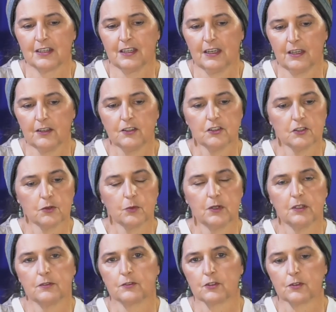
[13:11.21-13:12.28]
His
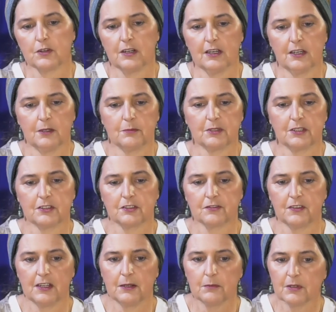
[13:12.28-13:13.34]
12 tribes, his
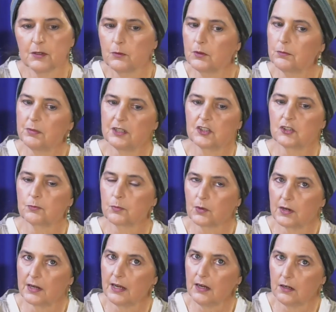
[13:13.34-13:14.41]
family would be
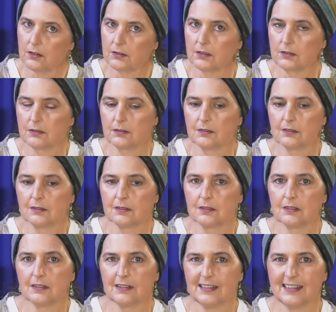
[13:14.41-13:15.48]
spread out
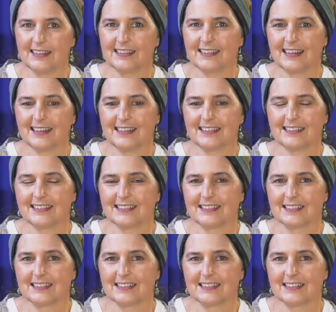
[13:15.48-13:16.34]
like that.